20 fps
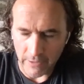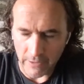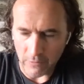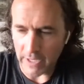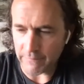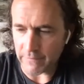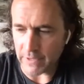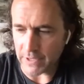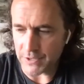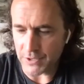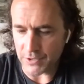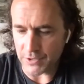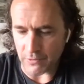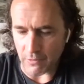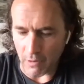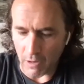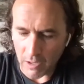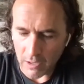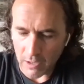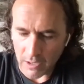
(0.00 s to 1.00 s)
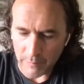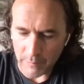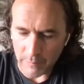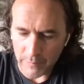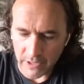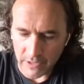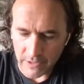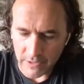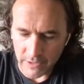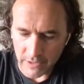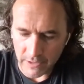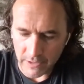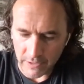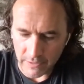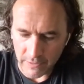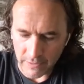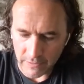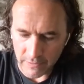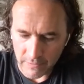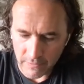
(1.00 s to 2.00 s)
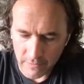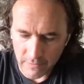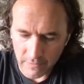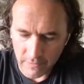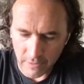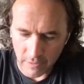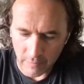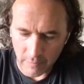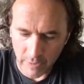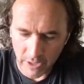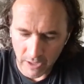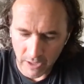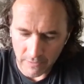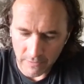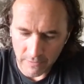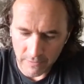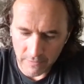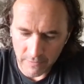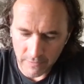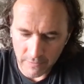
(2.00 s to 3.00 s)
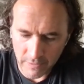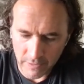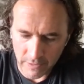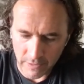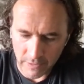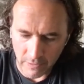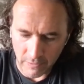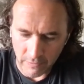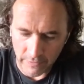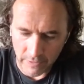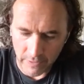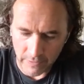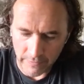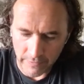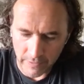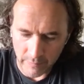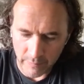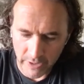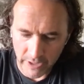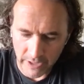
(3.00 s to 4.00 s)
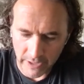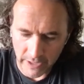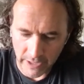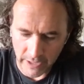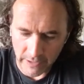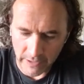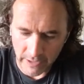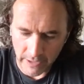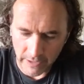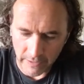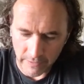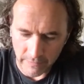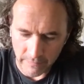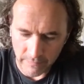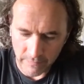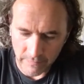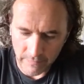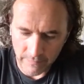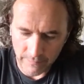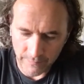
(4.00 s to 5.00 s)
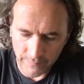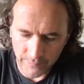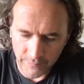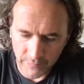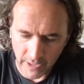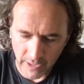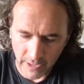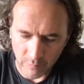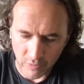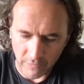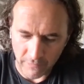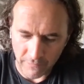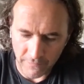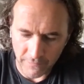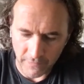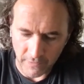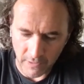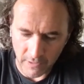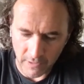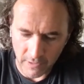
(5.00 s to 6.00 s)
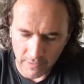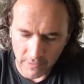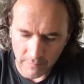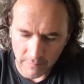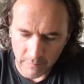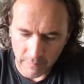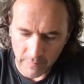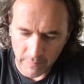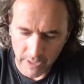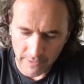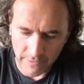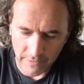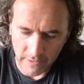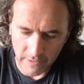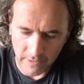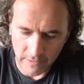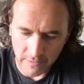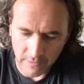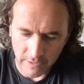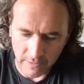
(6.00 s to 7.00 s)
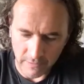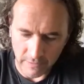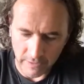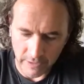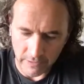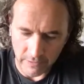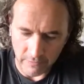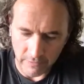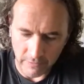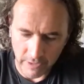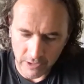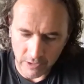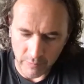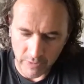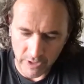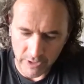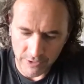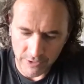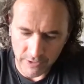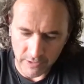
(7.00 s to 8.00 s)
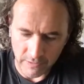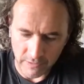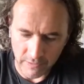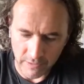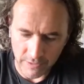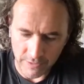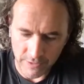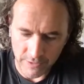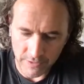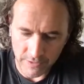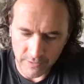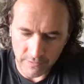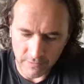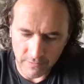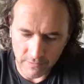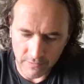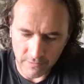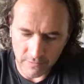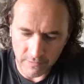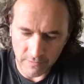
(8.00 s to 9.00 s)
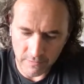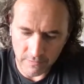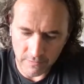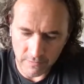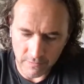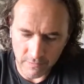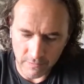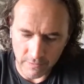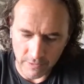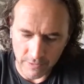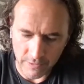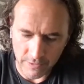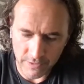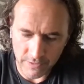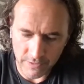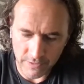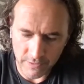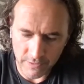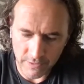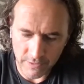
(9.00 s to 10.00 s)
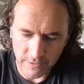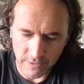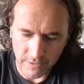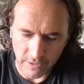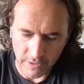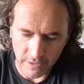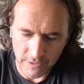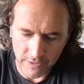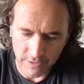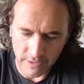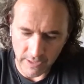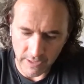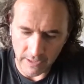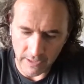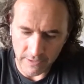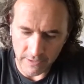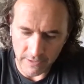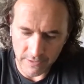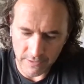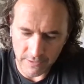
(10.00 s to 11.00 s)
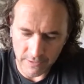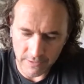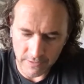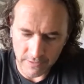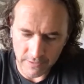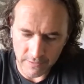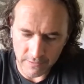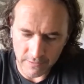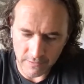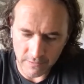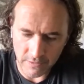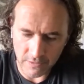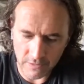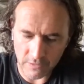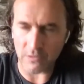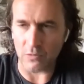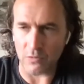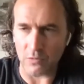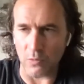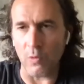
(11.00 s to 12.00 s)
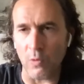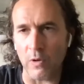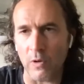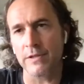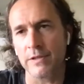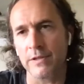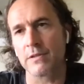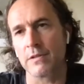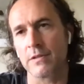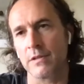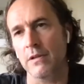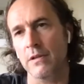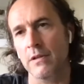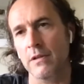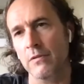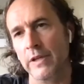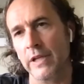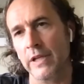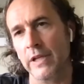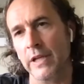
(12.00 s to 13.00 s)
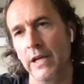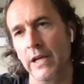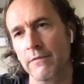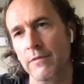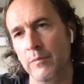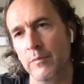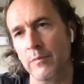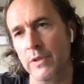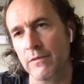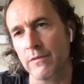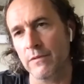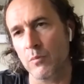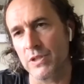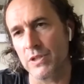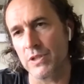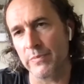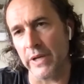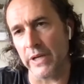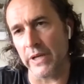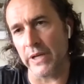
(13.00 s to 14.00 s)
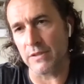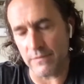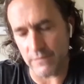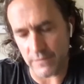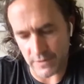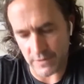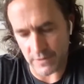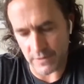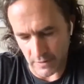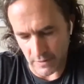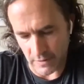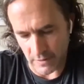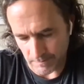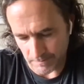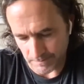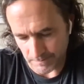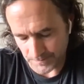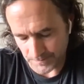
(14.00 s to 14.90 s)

I don't have a strong opinion about there being a preferred method, and like you mentioned, there's success stories, looking at it from different perspectives.